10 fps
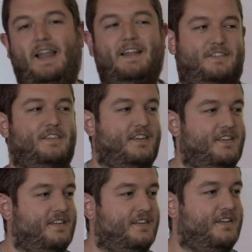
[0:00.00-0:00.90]
the last,
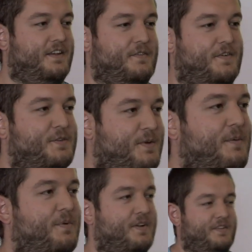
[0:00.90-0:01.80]
uh, the first
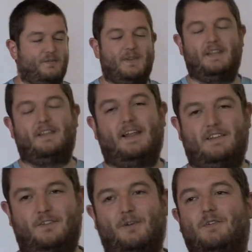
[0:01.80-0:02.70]
paper that we did, the
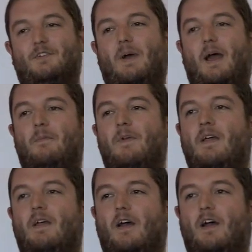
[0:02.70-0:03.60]
last talk was about.
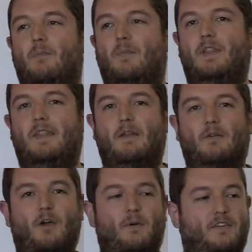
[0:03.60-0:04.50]
Um, and then
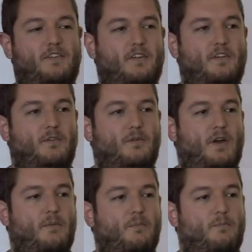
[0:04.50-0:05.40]
I'll go on to
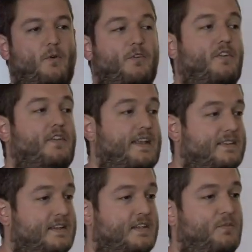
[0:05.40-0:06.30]
um, what we've done the
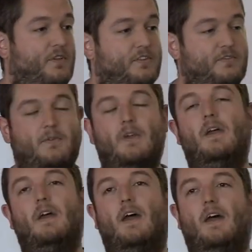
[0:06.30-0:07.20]
last 18 months.
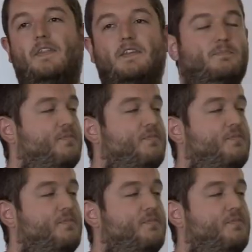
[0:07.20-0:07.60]
Uh, this